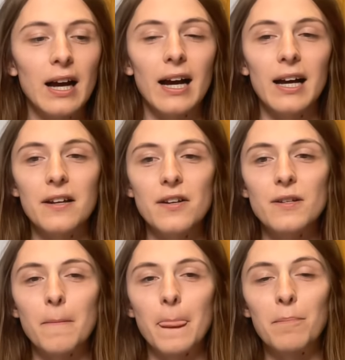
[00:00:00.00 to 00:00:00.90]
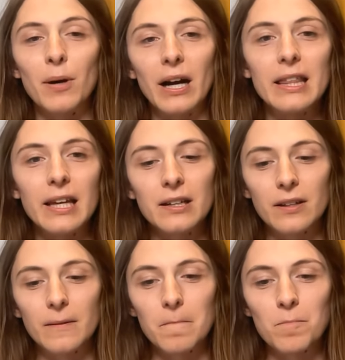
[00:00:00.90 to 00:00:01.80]
And, but I think,
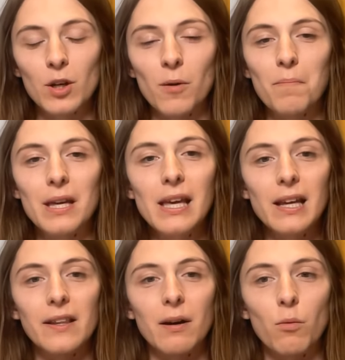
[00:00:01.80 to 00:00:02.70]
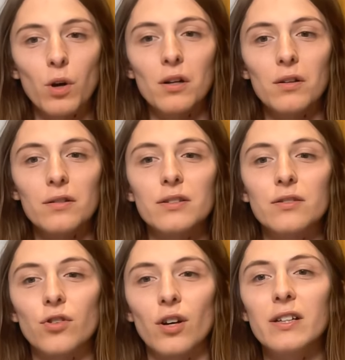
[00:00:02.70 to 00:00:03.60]
you know, being in that world,
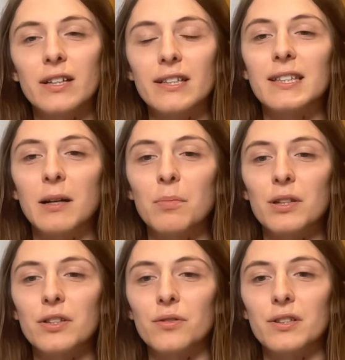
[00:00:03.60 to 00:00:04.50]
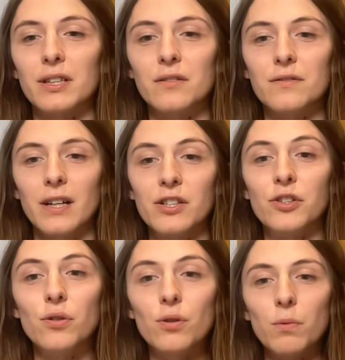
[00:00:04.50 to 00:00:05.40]
trying to establish yourself and
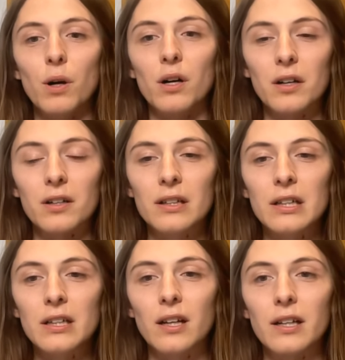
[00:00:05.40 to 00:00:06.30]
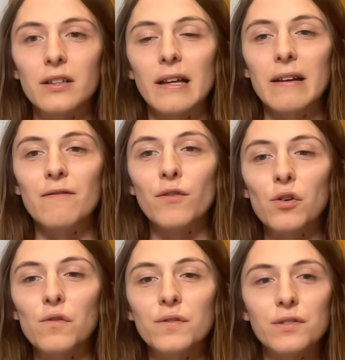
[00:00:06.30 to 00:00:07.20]
your work like
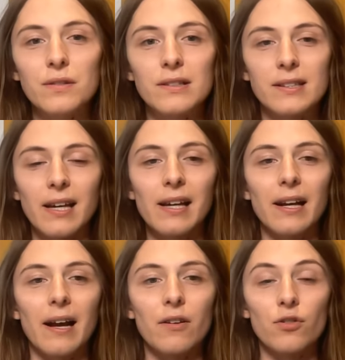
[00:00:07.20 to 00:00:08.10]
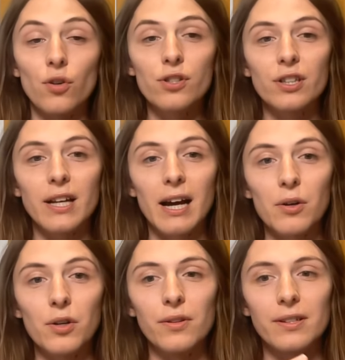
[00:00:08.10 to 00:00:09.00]
involves saying not just how
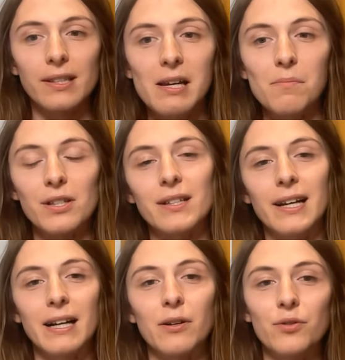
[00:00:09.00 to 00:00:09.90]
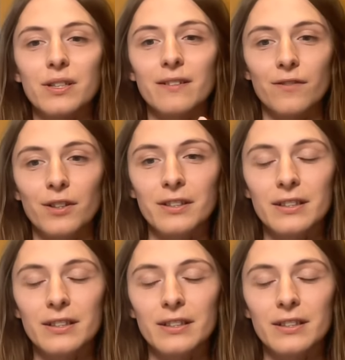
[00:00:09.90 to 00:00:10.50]
you're the same but saying how you're different